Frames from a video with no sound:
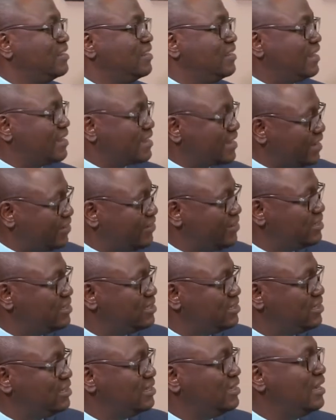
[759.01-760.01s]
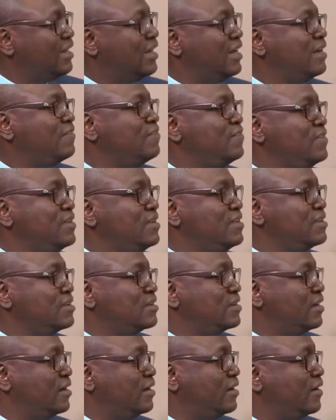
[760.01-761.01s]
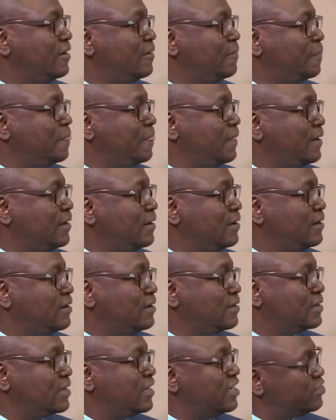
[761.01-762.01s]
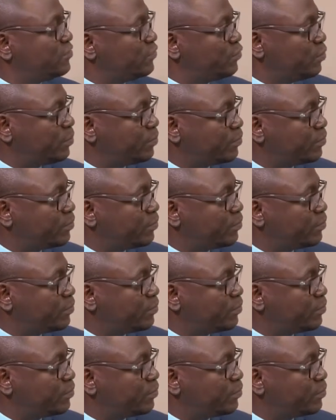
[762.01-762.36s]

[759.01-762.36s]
they are currently having um, uh, cash flow